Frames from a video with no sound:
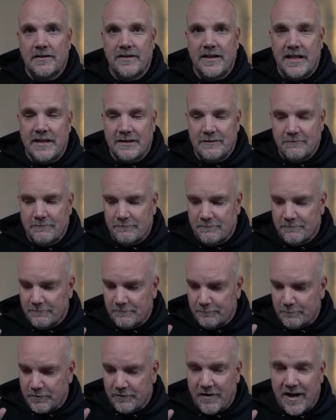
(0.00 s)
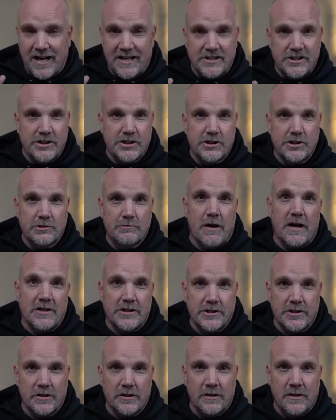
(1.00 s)
that provides
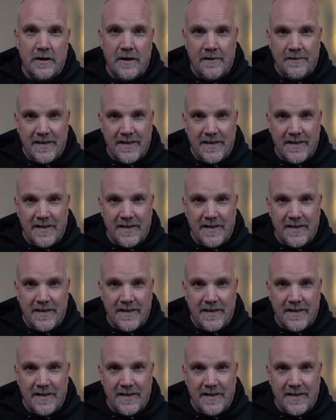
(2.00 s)
structure,